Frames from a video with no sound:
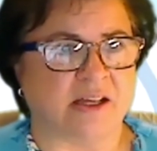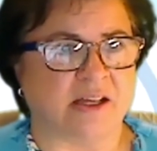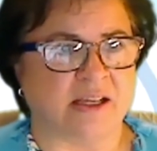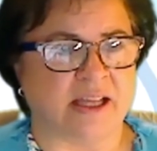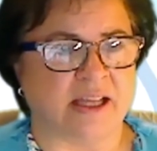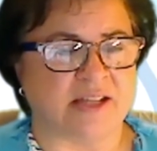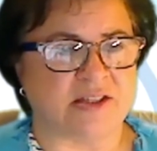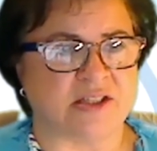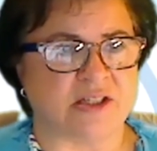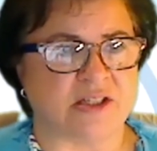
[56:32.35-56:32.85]

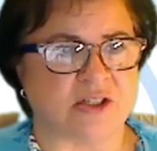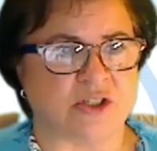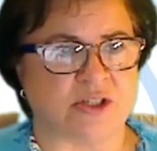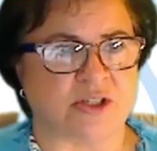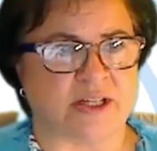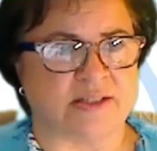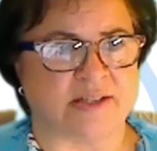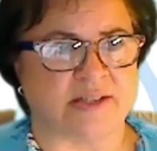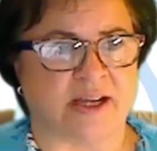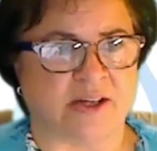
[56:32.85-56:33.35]
against their
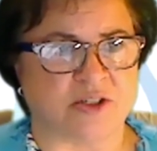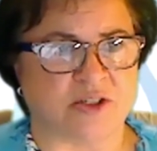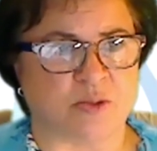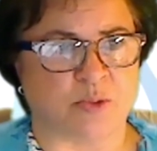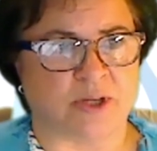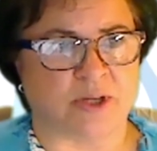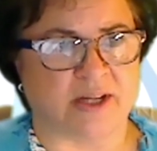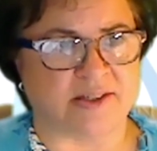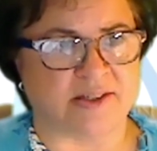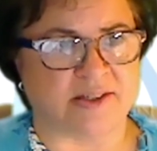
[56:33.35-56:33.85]
transaction
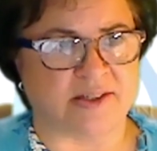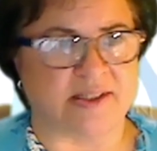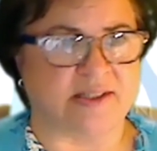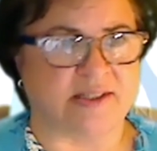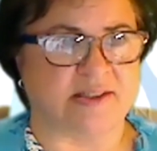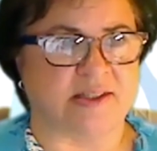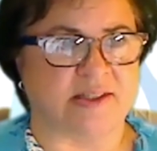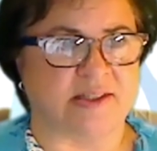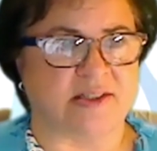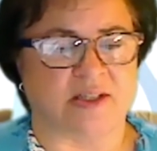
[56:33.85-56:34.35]

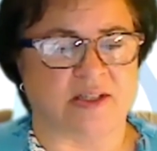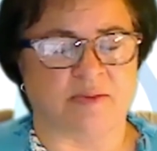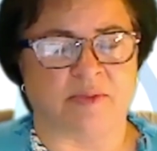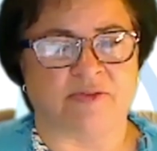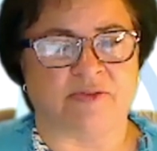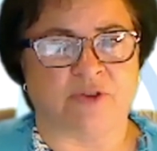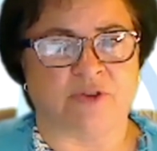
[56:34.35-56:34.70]
processing system.